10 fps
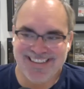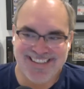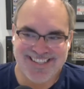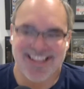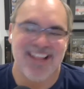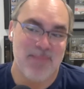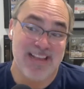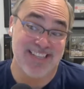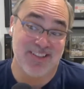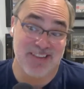But so it
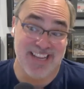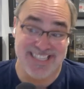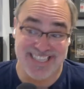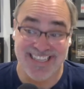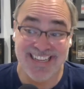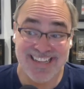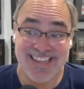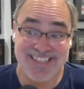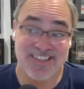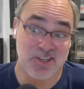makes it look hazy.
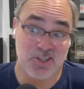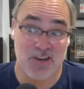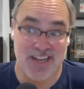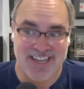But it's it a would, good trick,